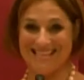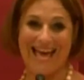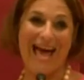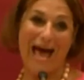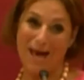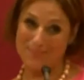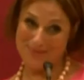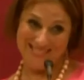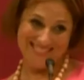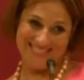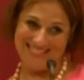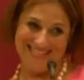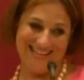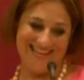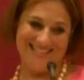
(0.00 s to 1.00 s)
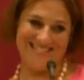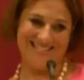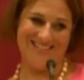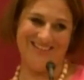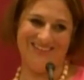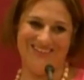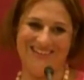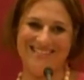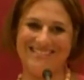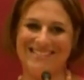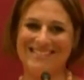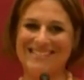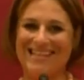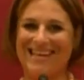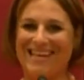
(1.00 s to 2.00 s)
happiest thing I do, because
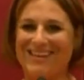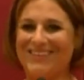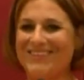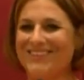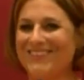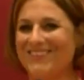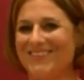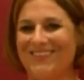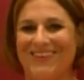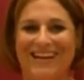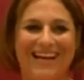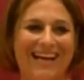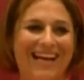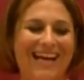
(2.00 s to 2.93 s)
it's like, ooh,